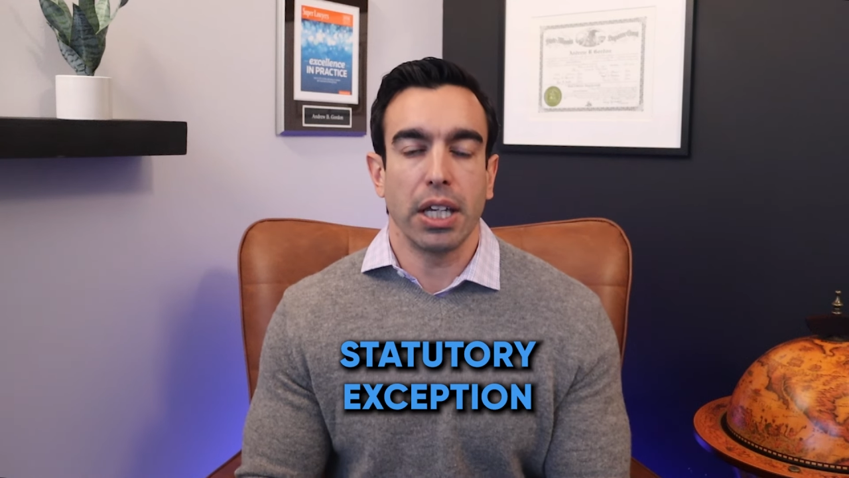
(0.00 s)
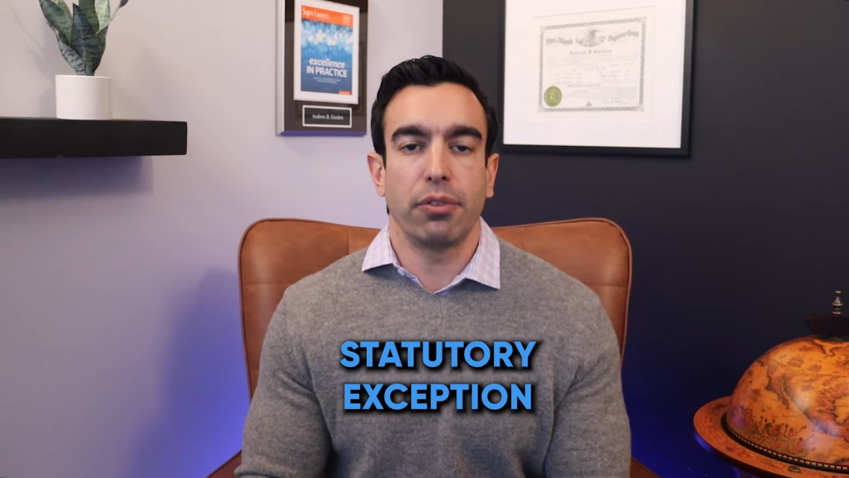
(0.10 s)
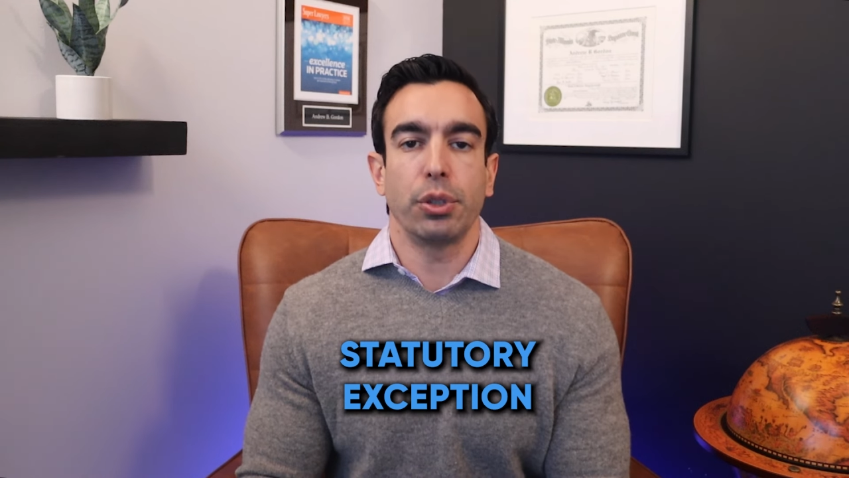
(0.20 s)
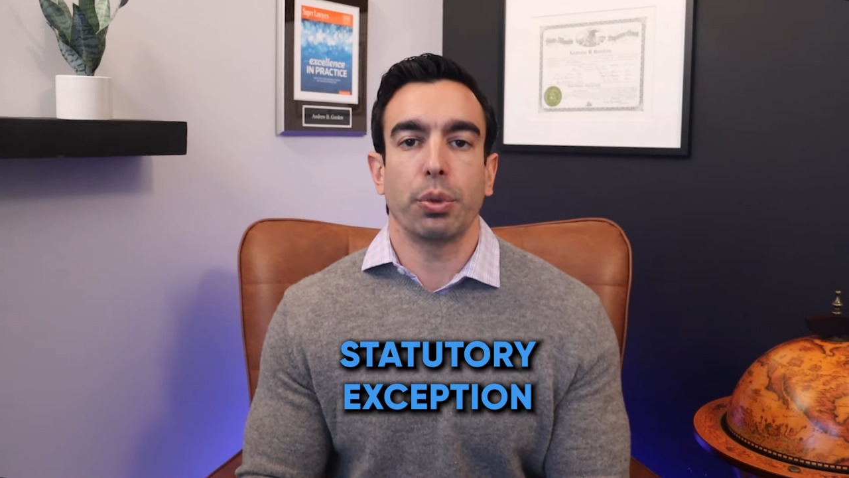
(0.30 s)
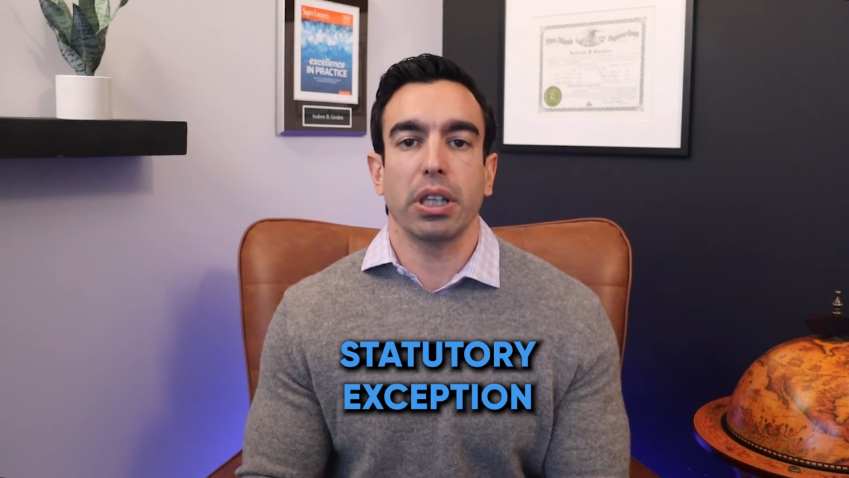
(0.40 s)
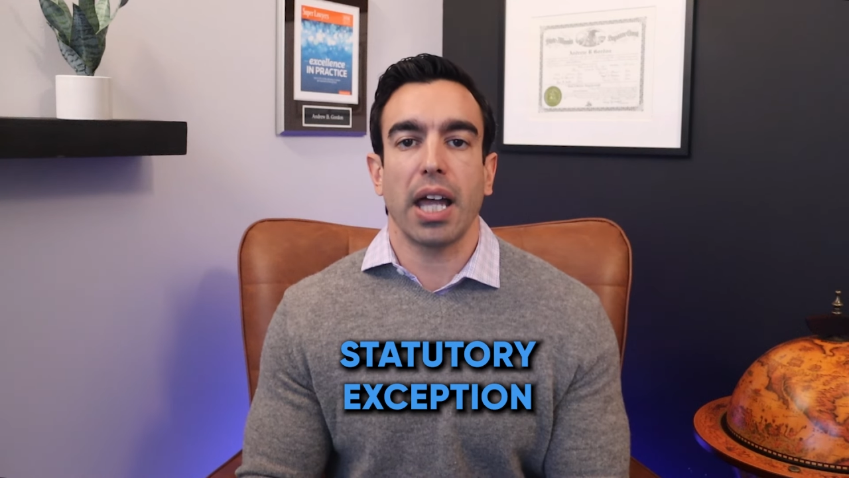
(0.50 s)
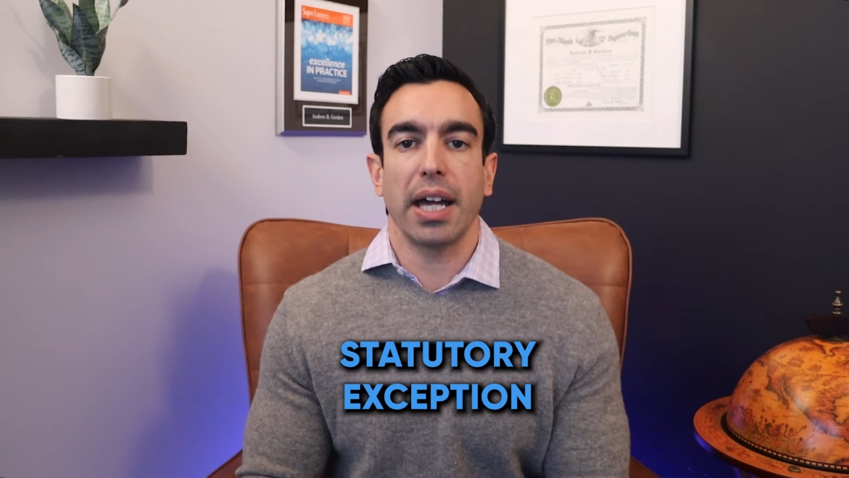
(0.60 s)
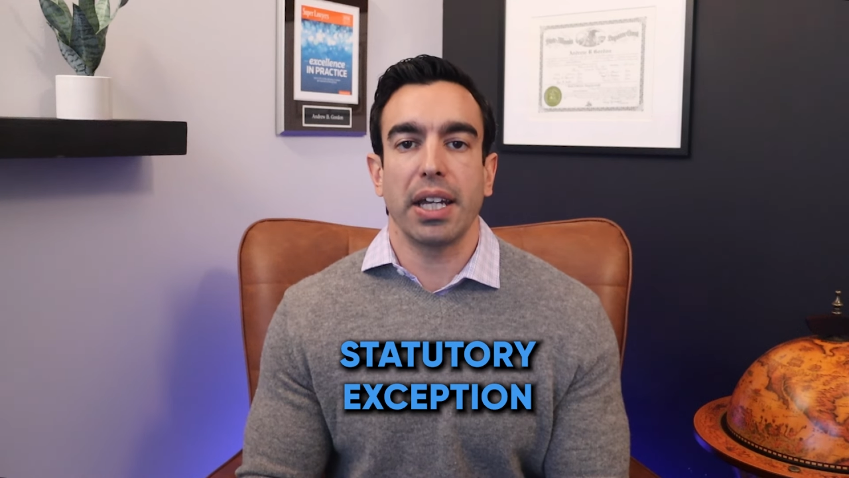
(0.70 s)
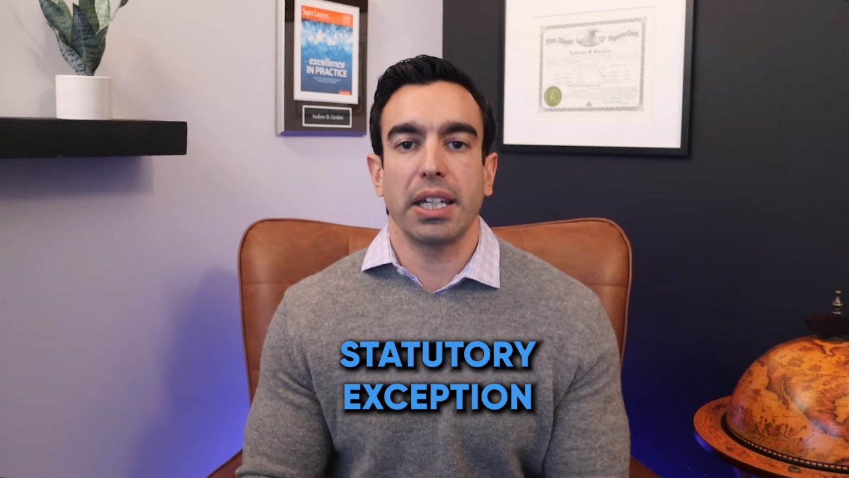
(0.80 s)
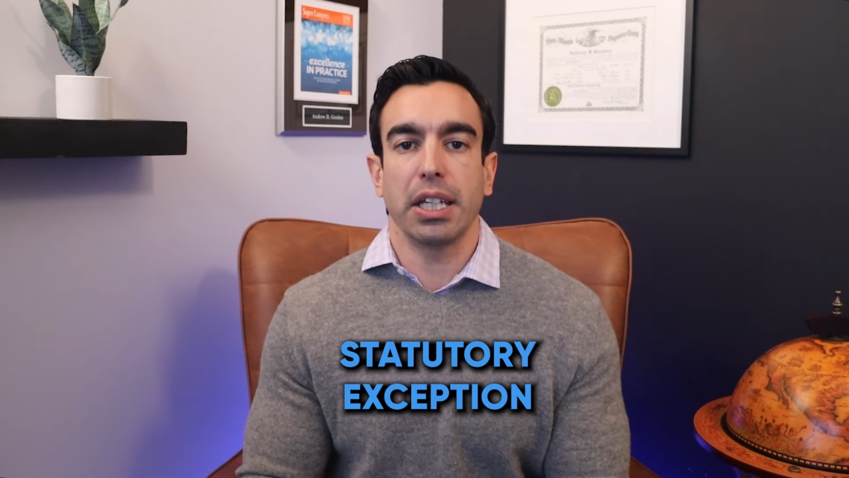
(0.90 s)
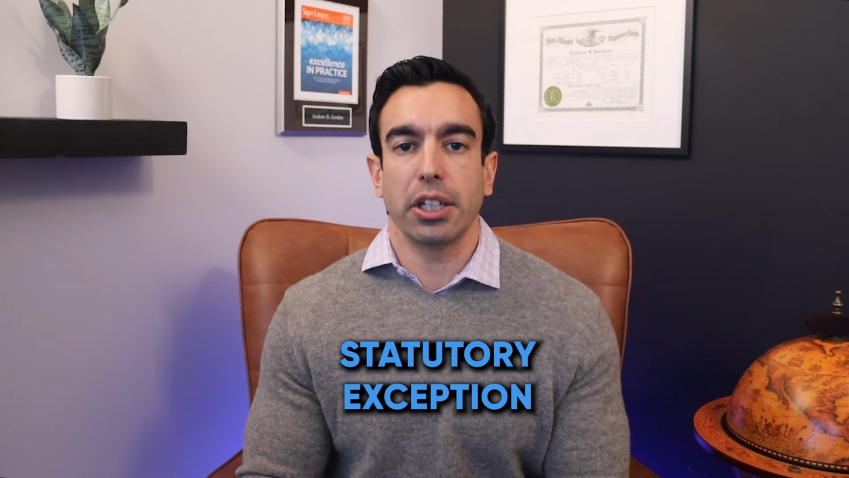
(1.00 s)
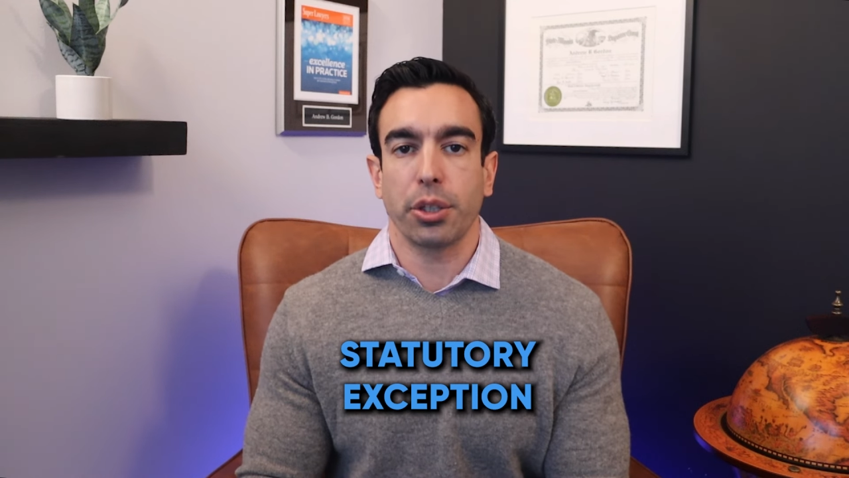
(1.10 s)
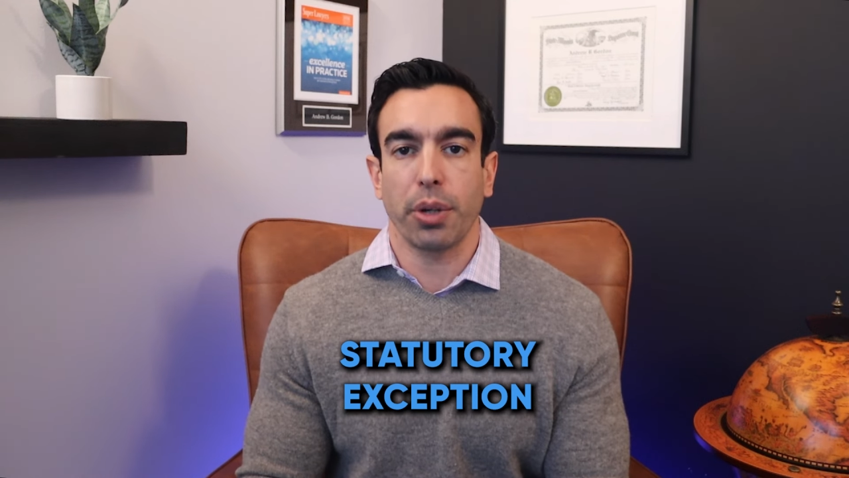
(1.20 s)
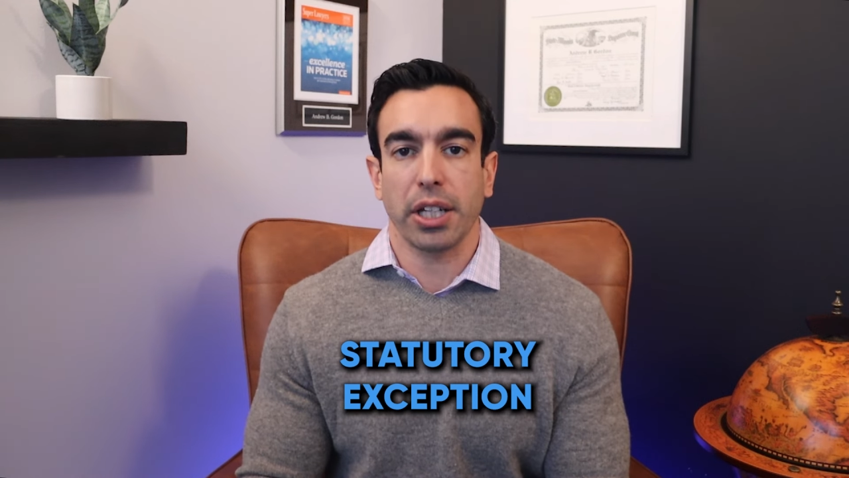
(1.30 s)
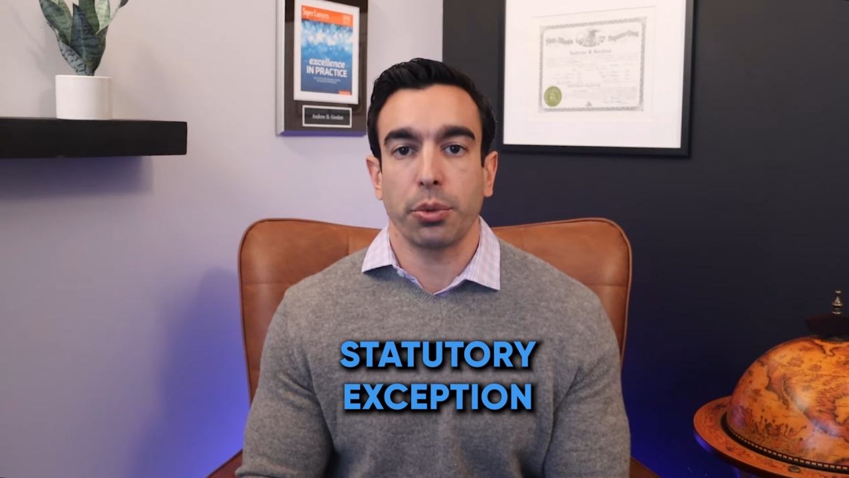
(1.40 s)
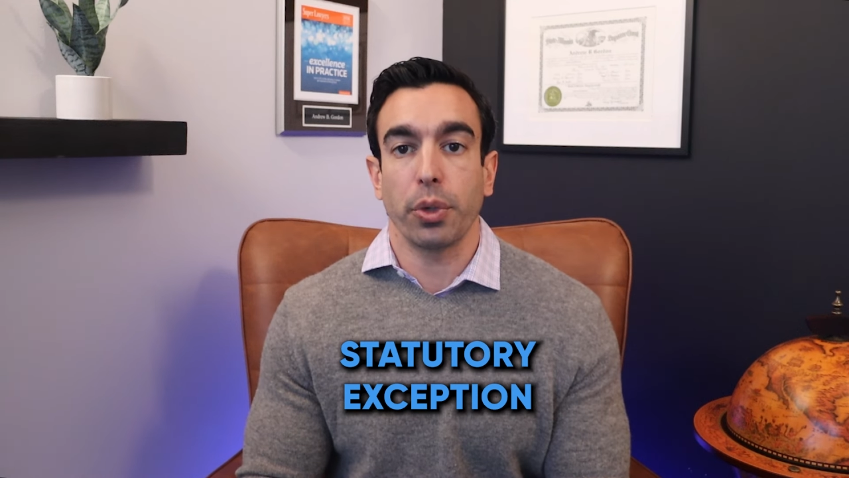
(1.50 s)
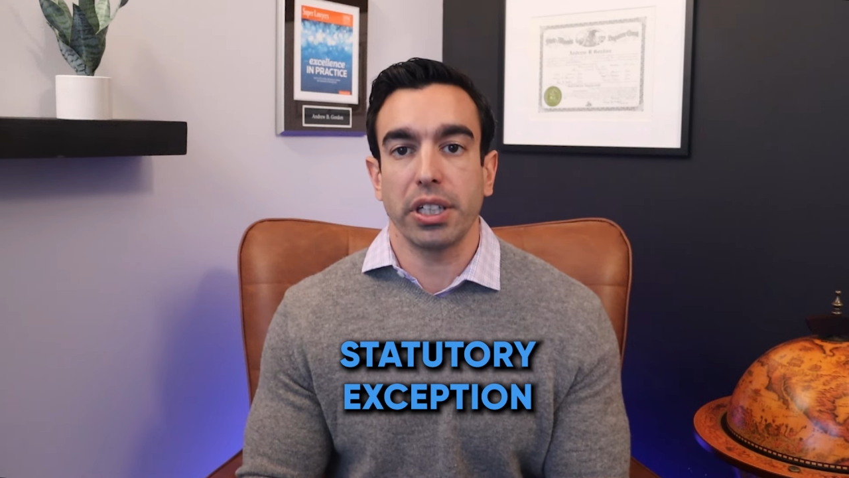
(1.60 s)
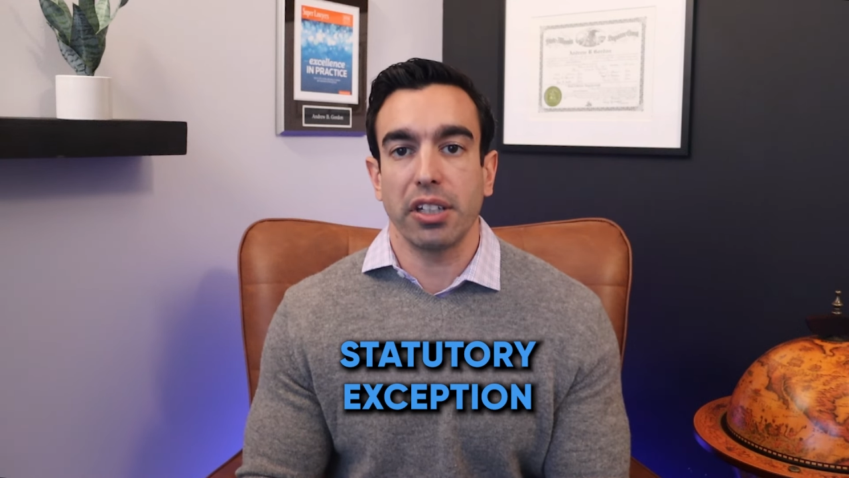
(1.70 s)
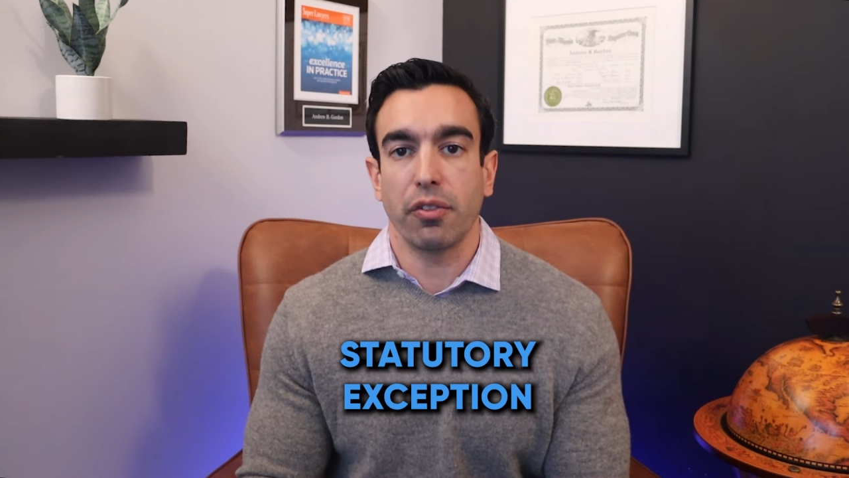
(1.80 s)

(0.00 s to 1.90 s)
if you relied on incorrect written